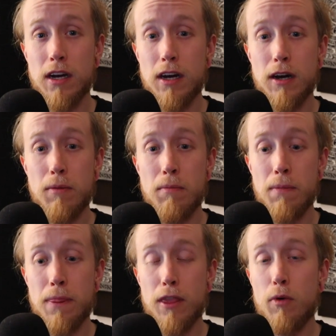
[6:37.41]

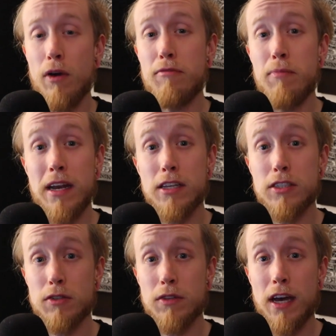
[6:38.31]
Um, you have made it
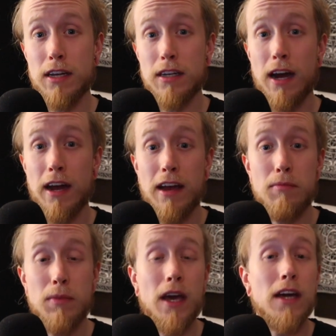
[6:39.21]
so that I
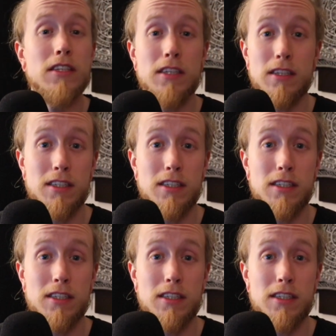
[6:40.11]
am yet to,